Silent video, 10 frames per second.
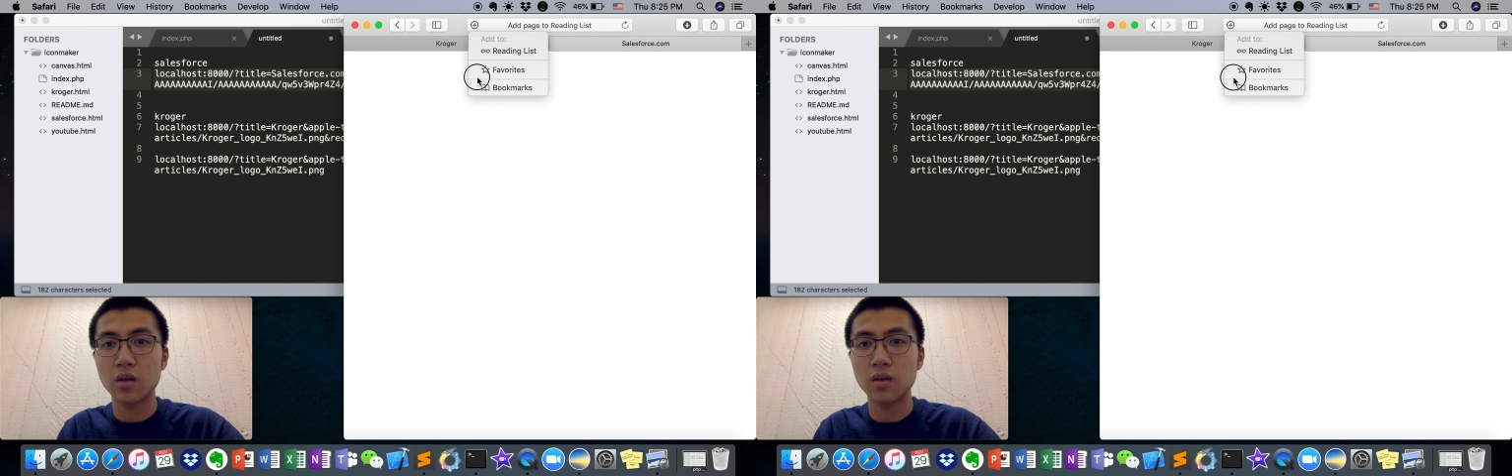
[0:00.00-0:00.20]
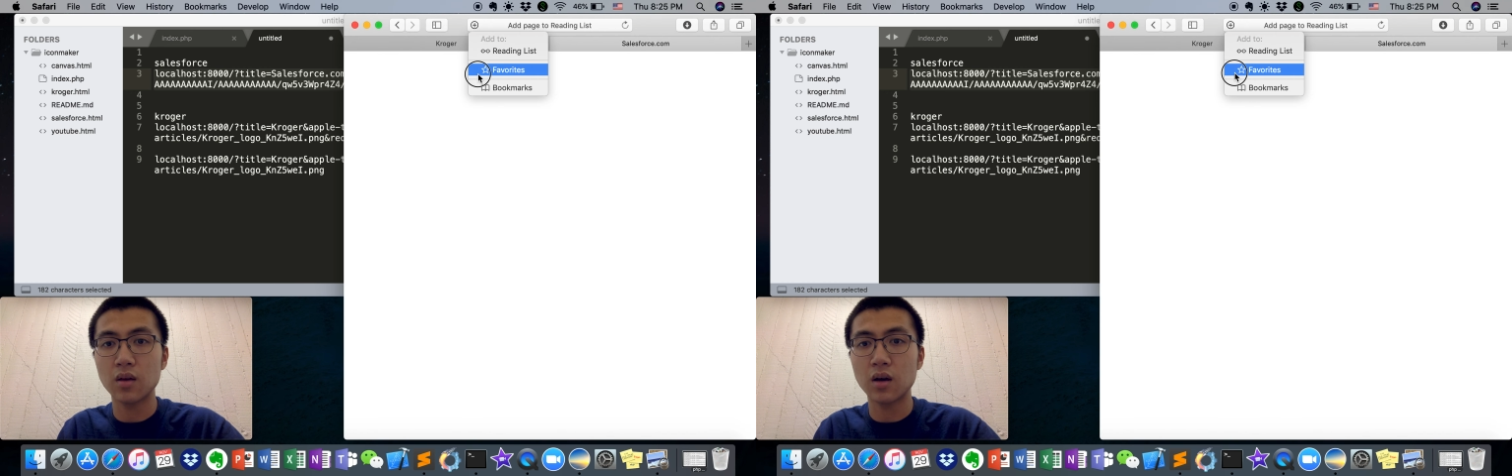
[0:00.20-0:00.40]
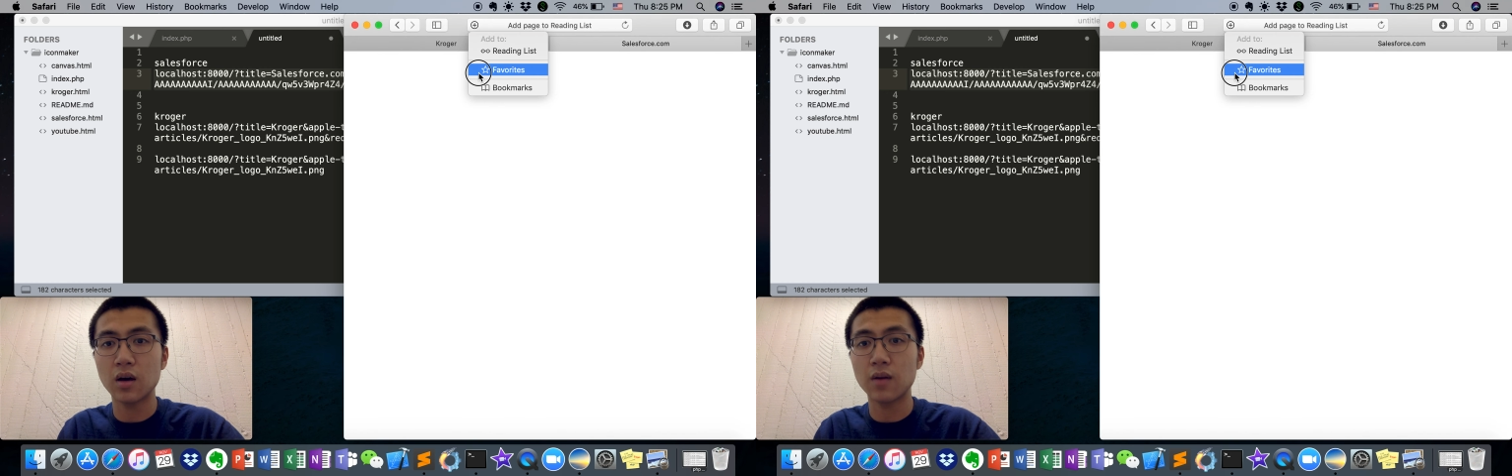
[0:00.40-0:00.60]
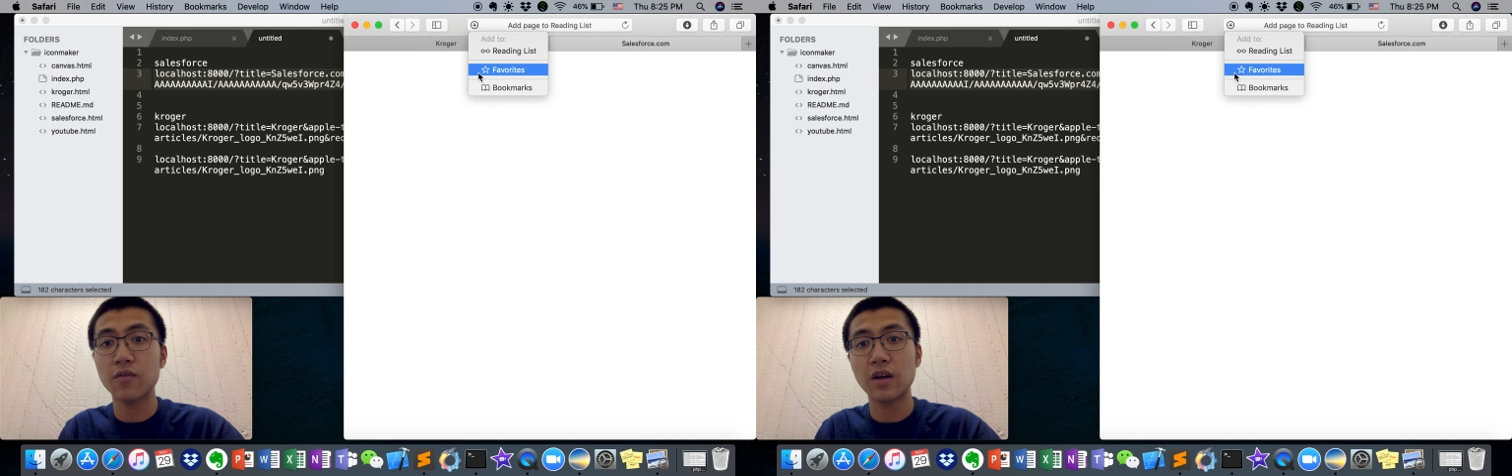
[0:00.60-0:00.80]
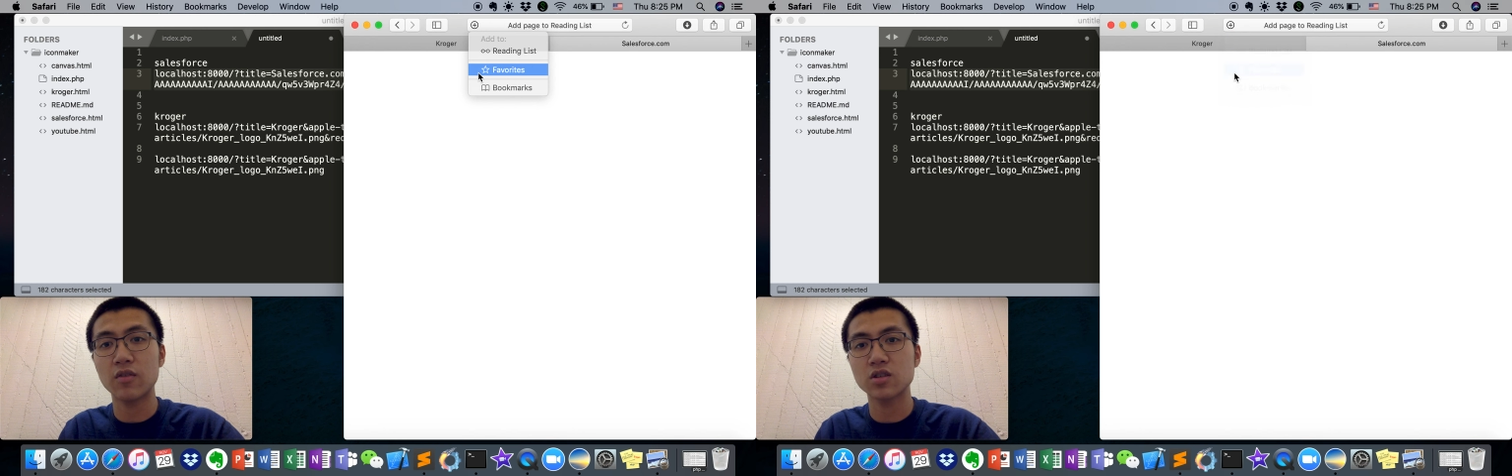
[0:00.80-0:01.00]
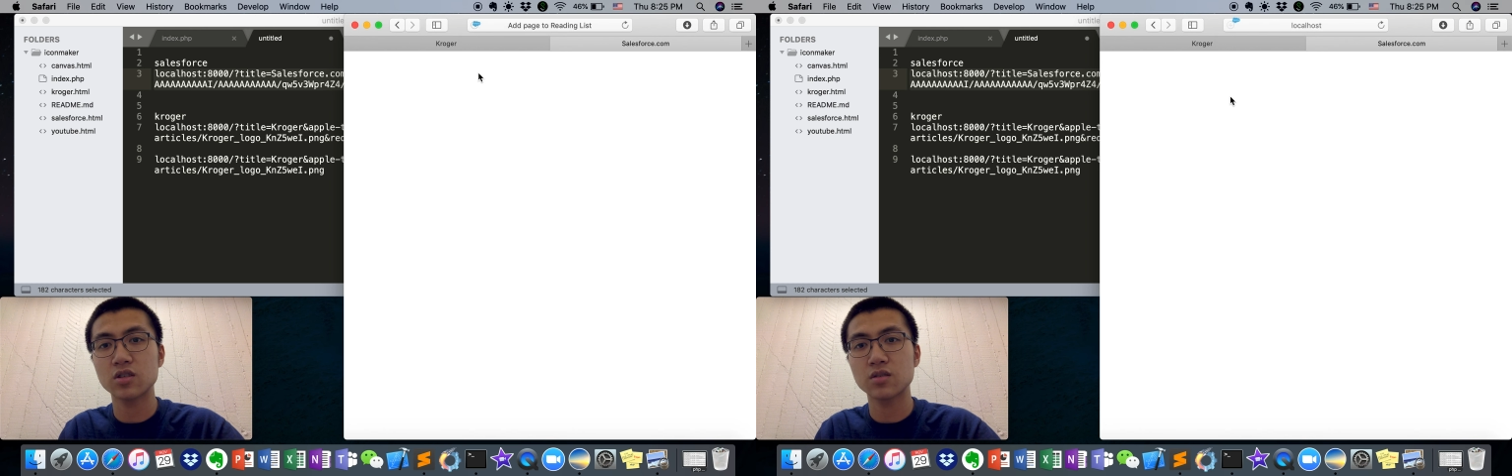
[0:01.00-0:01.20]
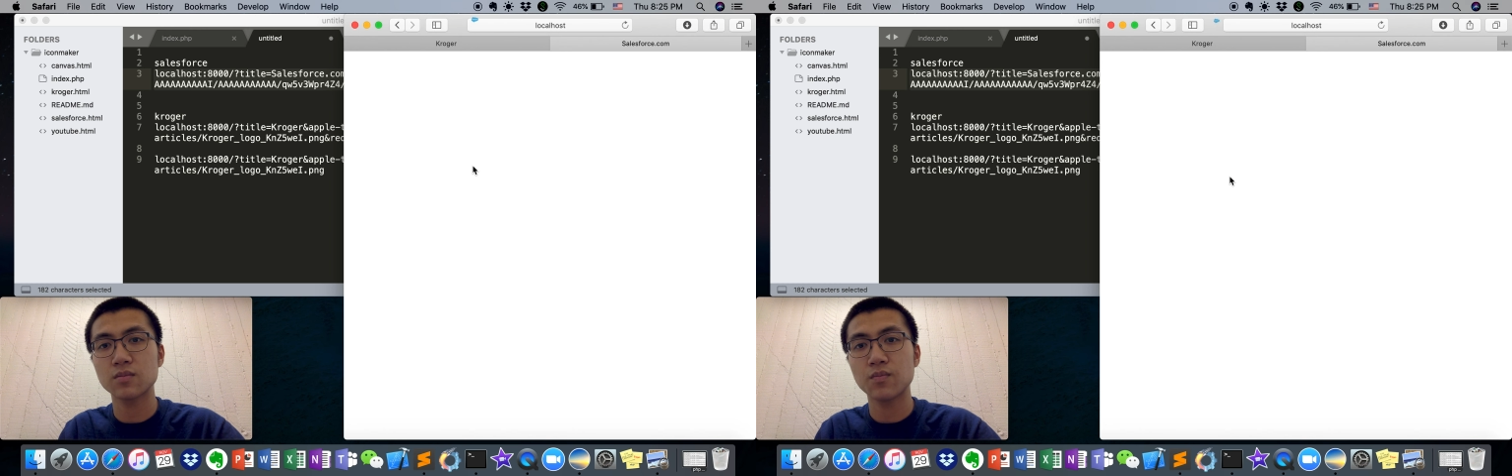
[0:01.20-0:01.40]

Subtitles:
the favorites.